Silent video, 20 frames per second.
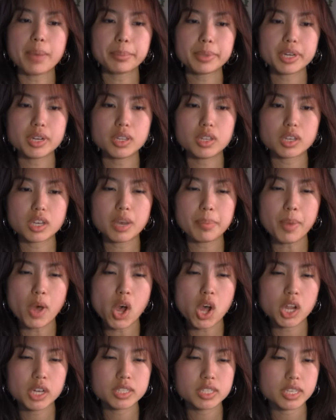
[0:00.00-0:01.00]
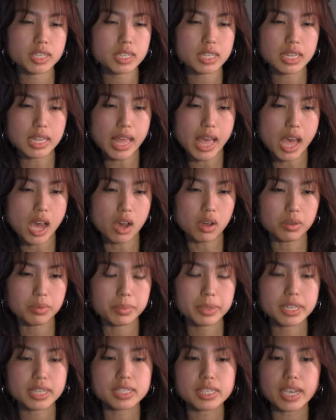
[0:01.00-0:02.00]
gonna look up haunted clown
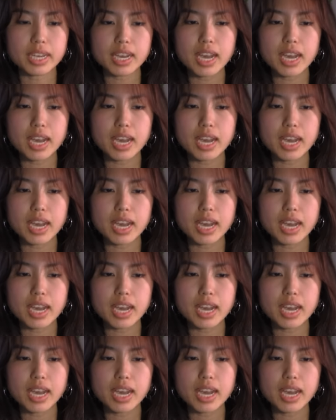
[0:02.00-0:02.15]
because I